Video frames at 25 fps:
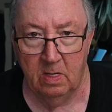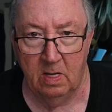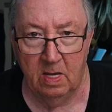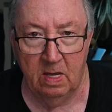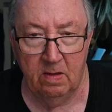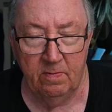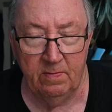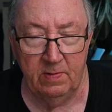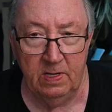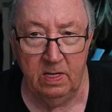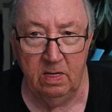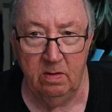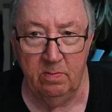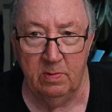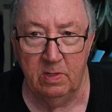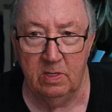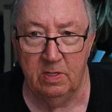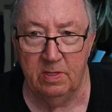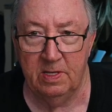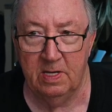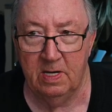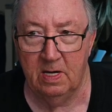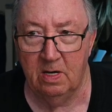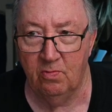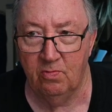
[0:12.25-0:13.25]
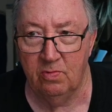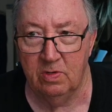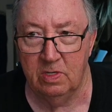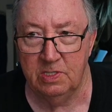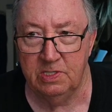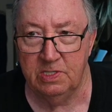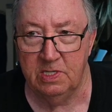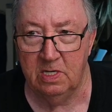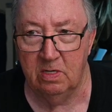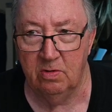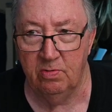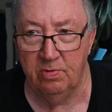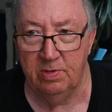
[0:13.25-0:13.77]
I have an email that I want
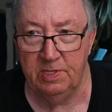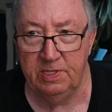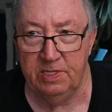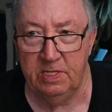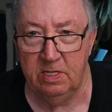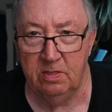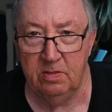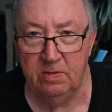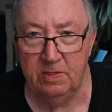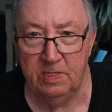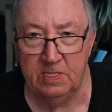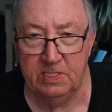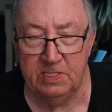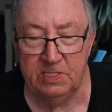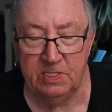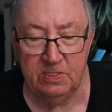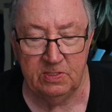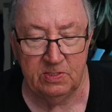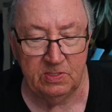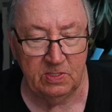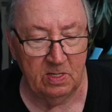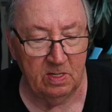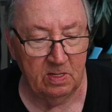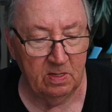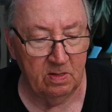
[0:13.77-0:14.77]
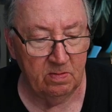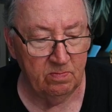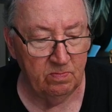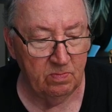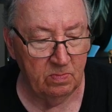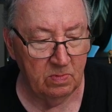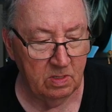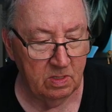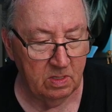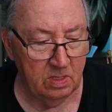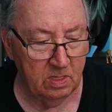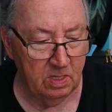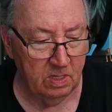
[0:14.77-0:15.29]
to share with you. This is a,
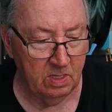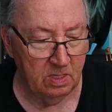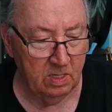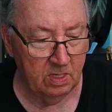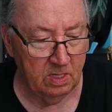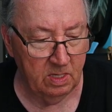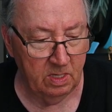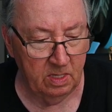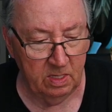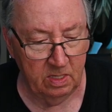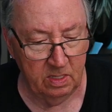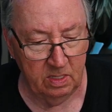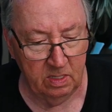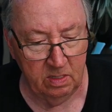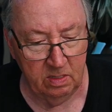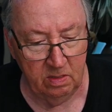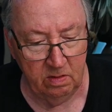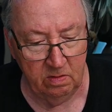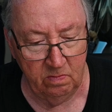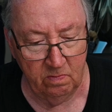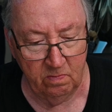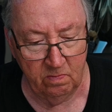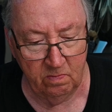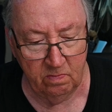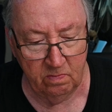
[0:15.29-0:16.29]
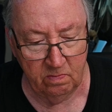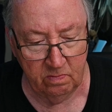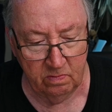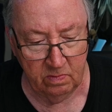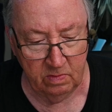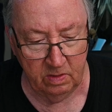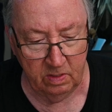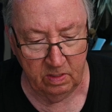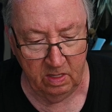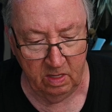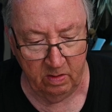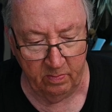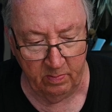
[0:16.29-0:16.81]
a
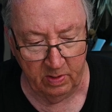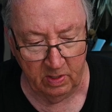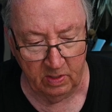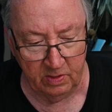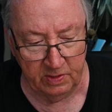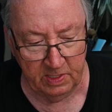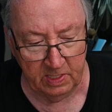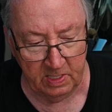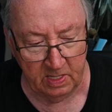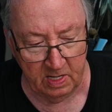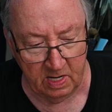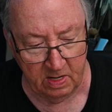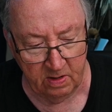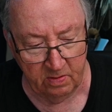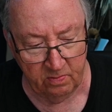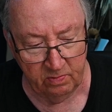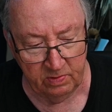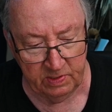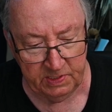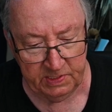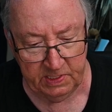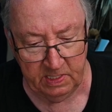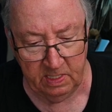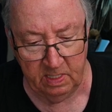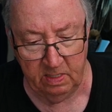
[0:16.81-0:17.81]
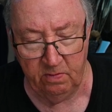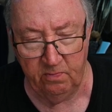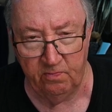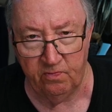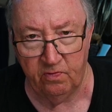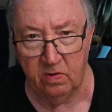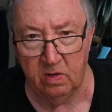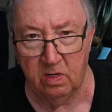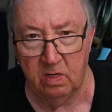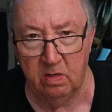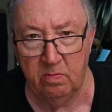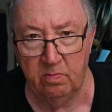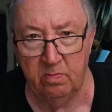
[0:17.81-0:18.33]
email that I received
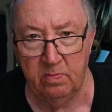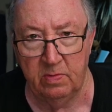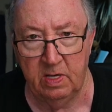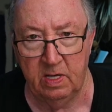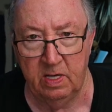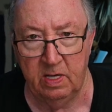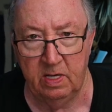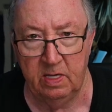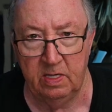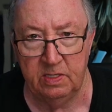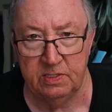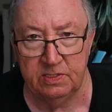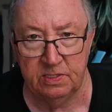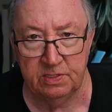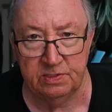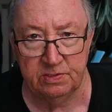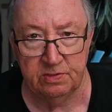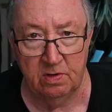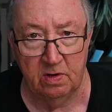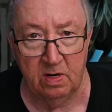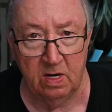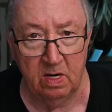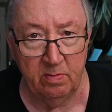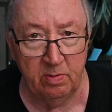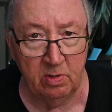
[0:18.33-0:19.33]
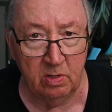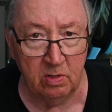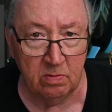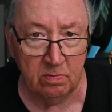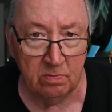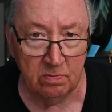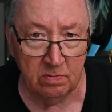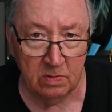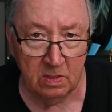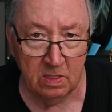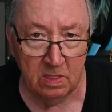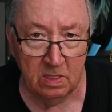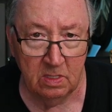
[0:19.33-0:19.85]
from a subscriber.
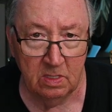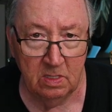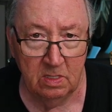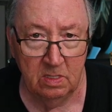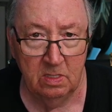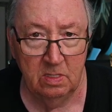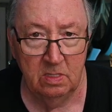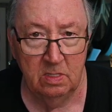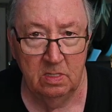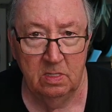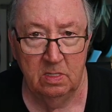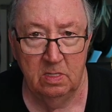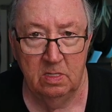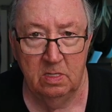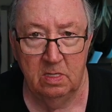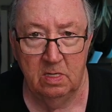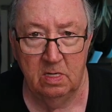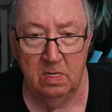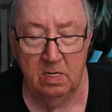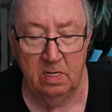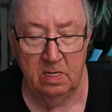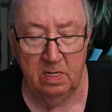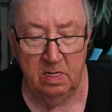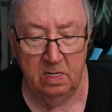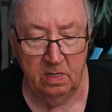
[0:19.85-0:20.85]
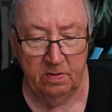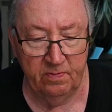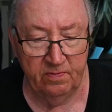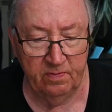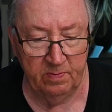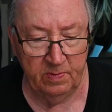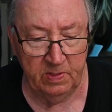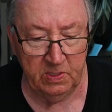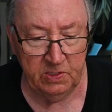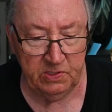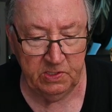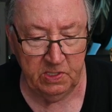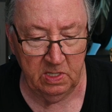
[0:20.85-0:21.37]
I uh, hear
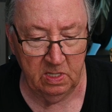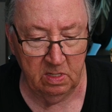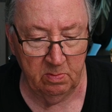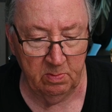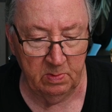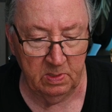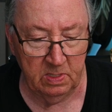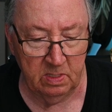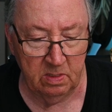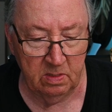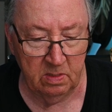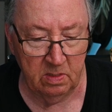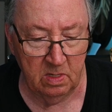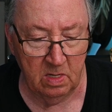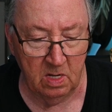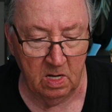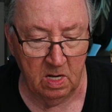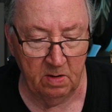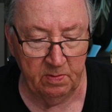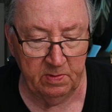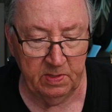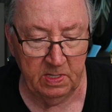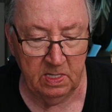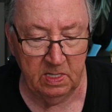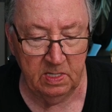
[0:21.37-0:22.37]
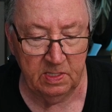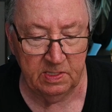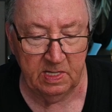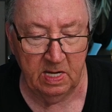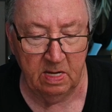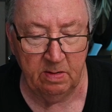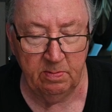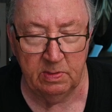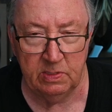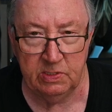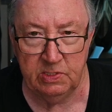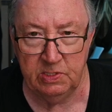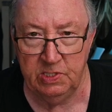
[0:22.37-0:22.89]
from this gentleman often. His
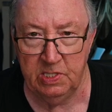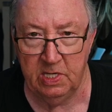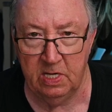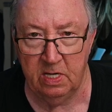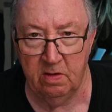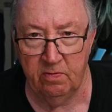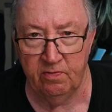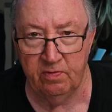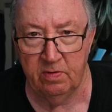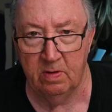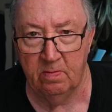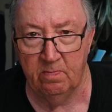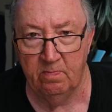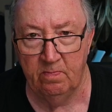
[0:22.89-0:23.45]
name is Jeff.